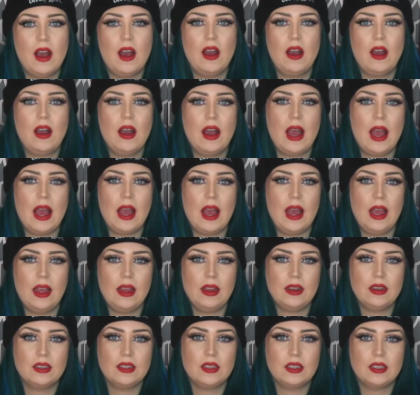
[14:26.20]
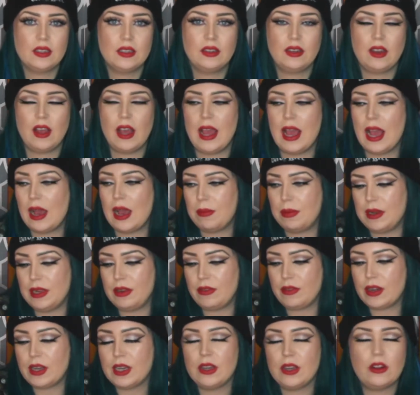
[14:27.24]
and, like, happily
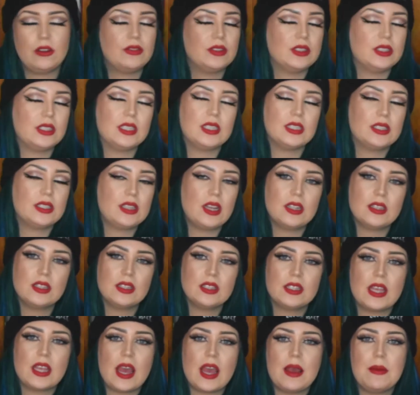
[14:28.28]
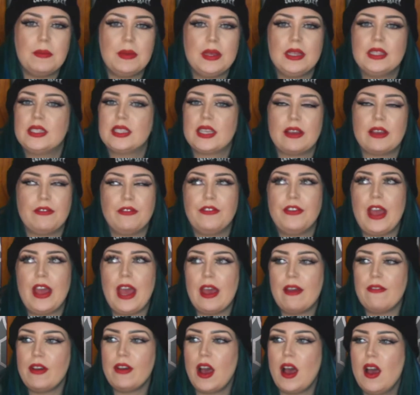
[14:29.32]
running off into the sunset and being together
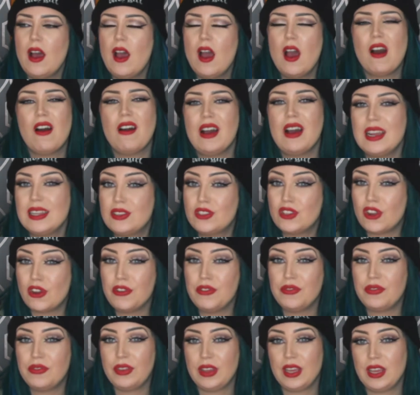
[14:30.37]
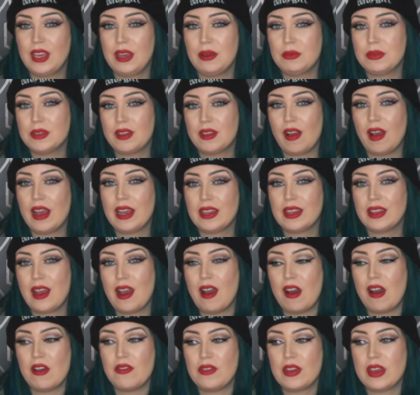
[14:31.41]
forever. I don't think it was like that.
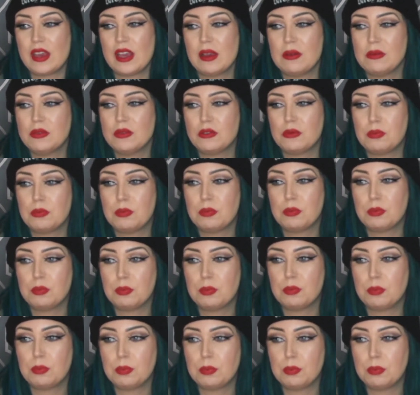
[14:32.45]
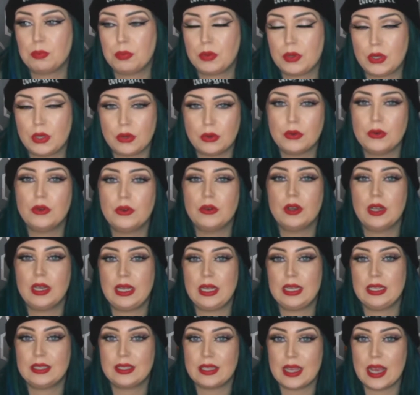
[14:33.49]
I think it was
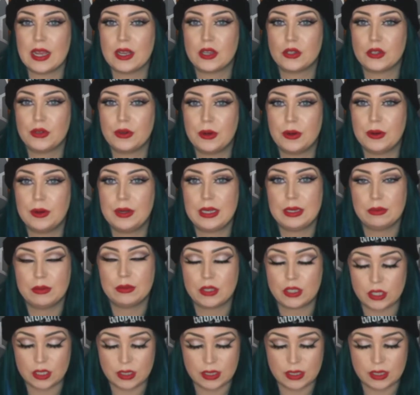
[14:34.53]
purely sexual. It was just